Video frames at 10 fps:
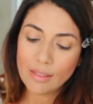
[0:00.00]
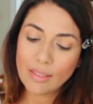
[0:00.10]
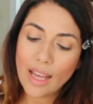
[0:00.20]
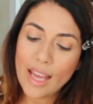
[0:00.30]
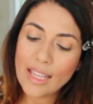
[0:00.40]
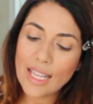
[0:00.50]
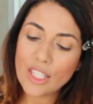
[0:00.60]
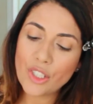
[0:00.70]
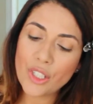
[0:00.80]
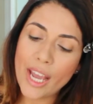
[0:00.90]
Then
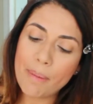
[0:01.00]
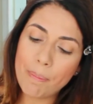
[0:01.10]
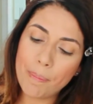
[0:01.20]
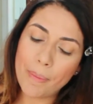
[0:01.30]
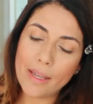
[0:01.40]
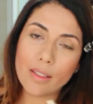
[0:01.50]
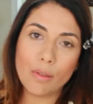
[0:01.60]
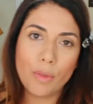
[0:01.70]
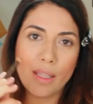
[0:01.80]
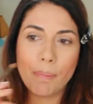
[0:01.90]
let's shape it
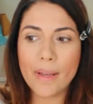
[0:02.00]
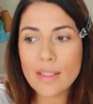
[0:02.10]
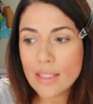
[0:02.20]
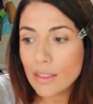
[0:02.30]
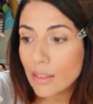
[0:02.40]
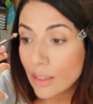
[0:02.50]
with the pencil.